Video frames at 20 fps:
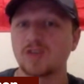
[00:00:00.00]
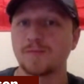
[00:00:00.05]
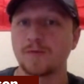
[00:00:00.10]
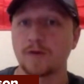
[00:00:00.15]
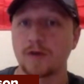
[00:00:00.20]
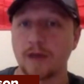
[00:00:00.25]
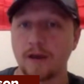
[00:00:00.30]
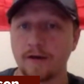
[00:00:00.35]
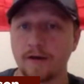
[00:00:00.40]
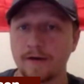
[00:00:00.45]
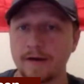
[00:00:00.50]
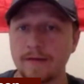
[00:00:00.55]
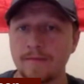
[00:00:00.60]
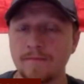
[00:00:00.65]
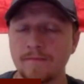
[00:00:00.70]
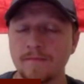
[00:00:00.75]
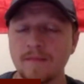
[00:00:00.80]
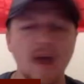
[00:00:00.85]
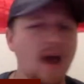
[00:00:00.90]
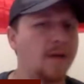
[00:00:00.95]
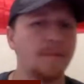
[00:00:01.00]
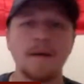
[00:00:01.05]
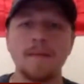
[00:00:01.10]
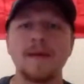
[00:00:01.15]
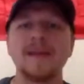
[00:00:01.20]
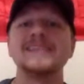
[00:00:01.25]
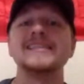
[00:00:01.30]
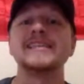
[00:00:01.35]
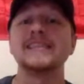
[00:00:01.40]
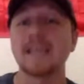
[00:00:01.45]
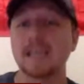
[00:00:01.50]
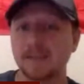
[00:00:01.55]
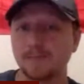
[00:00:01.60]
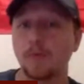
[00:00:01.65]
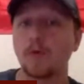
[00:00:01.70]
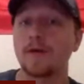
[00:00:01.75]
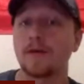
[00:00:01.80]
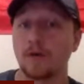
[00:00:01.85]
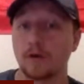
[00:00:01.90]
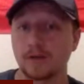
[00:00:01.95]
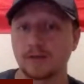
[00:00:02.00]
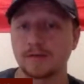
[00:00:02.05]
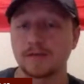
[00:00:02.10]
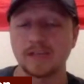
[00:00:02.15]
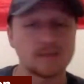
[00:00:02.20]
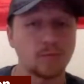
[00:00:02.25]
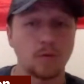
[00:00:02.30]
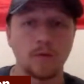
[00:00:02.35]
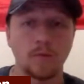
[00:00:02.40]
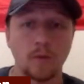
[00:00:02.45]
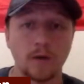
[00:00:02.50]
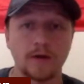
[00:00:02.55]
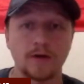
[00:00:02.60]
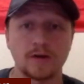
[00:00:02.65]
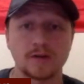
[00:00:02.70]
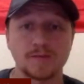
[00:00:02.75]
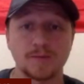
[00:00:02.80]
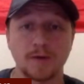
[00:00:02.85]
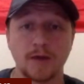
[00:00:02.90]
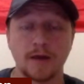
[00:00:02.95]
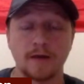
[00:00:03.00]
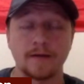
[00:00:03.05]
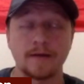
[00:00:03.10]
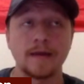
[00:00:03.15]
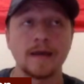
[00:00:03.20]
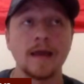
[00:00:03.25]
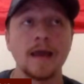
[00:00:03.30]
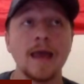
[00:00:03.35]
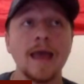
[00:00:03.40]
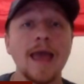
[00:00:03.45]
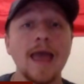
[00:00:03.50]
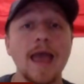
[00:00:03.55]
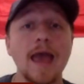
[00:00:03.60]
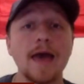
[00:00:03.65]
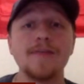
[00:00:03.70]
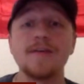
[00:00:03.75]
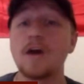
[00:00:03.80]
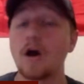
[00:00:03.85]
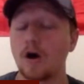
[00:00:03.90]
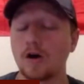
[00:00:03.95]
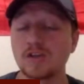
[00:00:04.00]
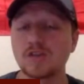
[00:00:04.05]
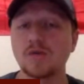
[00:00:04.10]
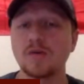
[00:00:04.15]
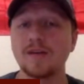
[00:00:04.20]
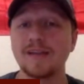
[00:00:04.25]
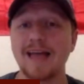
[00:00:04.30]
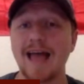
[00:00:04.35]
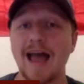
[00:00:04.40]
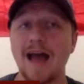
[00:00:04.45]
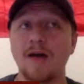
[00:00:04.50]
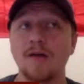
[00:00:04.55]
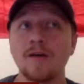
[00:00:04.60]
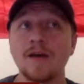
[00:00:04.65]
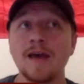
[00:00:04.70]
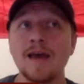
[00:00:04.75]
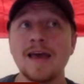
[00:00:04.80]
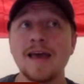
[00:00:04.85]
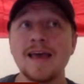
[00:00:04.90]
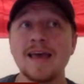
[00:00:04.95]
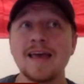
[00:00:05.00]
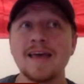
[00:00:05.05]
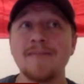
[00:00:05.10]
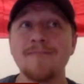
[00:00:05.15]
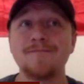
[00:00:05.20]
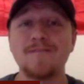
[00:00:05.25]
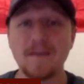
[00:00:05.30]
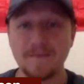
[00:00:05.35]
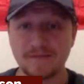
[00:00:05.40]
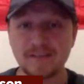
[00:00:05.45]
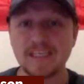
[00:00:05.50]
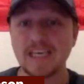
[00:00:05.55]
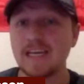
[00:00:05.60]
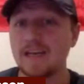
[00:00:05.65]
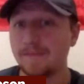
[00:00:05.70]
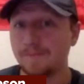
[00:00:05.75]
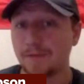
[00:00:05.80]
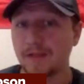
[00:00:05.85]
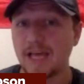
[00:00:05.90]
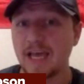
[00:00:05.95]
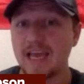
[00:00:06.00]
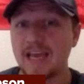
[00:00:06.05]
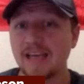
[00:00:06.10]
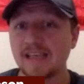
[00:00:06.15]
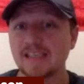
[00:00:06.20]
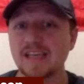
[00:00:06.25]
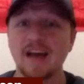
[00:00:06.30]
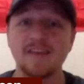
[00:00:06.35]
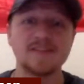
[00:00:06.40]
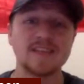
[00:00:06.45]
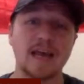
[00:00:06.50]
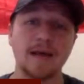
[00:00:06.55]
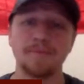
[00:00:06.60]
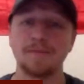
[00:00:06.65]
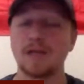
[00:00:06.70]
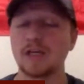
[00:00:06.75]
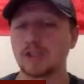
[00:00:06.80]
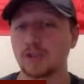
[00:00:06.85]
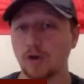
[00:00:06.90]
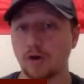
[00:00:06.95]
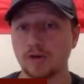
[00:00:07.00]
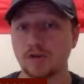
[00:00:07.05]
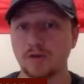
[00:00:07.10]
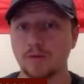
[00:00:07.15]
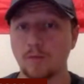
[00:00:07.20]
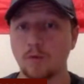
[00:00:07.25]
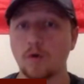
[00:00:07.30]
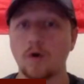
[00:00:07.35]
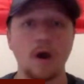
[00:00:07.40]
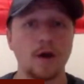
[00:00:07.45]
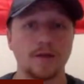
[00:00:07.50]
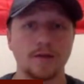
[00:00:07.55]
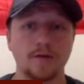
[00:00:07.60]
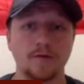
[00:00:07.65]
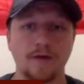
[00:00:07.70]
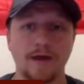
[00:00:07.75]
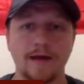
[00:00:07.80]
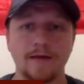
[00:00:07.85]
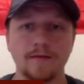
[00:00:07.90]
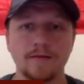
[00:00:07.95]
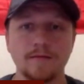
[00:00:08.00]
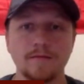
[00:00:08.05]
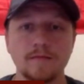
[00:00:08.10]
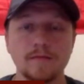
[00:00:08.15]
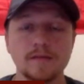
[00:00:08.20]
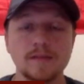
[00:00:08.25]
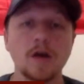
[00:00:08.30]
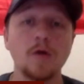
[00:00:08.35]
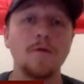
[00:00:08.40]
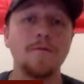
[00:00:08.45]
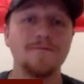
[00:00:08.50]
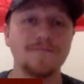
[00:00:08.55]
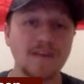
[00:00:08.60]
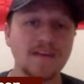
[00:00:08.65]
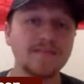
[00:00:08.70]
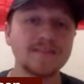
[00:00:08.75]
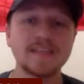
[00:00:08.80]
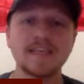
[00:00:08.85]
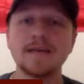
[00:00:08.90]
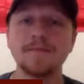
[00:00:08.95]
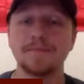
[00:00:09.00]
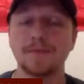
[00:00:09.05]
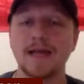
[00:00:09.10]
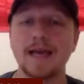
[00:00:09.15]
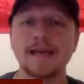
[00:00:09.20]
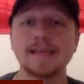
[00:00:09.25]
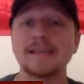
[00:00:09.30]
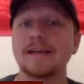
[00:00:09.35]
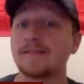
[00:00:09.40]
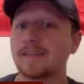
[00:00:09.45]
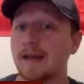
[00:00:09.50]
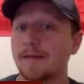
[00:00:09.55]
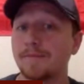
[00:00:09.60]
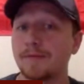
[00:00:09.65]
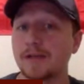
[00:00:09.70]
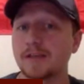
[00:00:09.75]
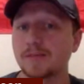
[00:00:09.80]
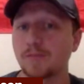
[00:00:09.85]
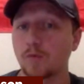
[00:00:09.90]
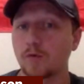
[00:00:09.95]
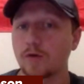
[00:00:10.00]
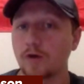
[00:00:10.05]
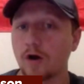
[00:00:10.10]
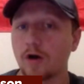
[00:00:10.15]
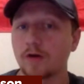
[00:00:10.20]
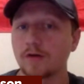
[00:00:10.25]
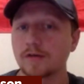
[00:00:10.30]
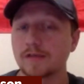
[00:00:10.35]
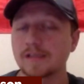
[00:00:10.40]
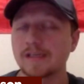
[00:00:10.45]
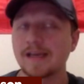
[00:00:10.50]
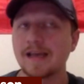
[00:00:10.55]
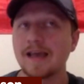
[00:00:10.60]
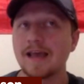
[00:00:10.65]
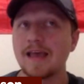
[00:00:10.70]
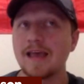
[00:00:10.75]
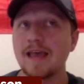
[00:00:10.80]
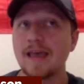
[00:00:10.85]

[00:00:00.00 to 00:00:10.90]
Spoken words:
yards per carry. 6.1 yards per carry. And they also allowed 15 plays of 10-plus yards or more on the ground. So 15 plays of 10-plus more yards